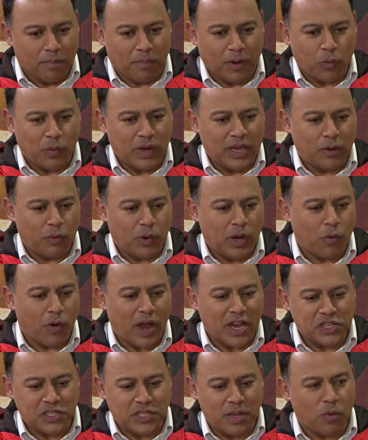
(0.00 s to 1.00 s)
but we, we
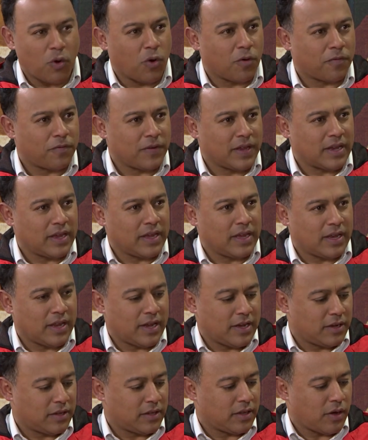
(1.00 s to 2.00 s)
rush them off in a, in
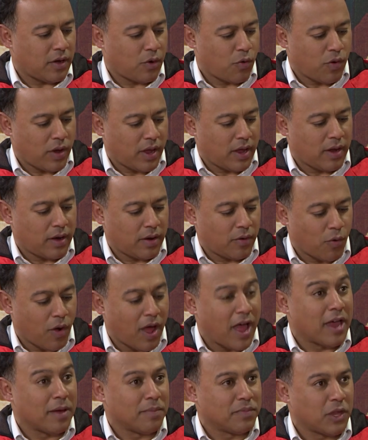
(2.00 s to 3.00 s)
a little uh, uh,
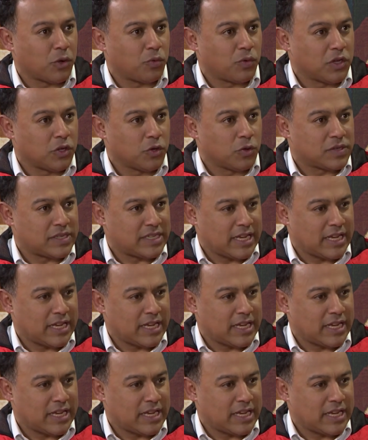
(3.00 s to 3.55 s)
rhyme that we do.